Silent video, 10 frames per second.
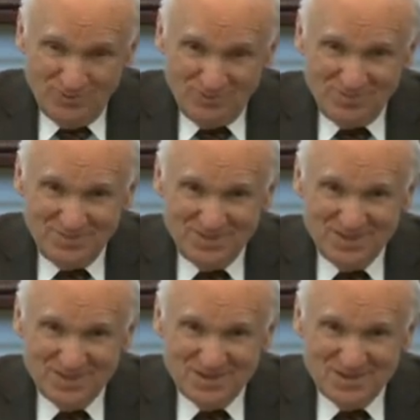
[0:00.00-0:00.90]

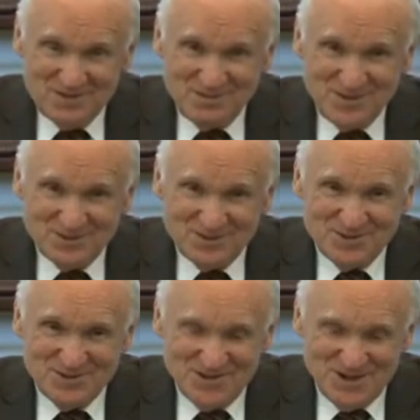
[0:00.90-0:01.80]
according to the
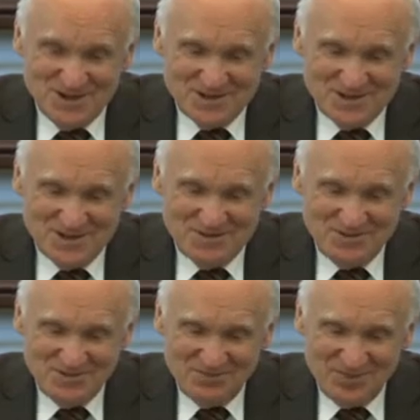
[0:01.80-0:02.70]
spiritual
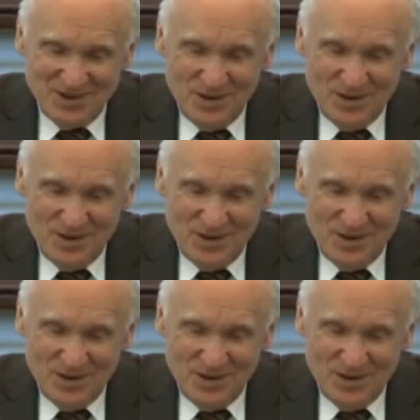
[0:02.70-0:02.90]
law,